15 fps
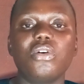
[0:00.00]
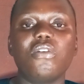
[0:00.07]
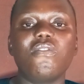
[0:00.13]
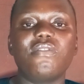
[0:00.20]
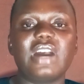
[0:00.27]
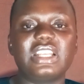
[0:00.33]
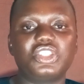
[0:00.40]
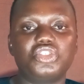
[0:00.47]

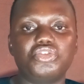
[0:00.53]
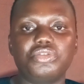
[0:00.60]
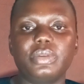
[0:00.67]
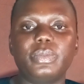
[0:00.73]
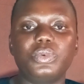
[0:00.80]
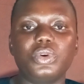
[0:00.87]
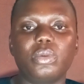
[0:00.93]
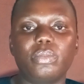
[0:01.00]

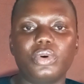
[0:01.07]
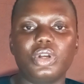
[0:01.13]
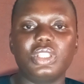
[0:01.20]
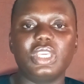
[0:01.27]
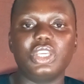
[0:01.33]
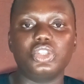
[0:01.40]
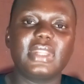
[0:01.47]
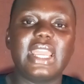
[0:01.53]
overstrip your
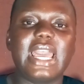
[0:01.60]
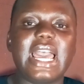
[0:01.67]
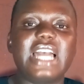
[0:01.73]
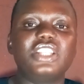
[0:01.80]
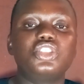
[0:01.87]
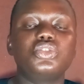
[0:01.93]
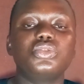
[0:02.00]
body. And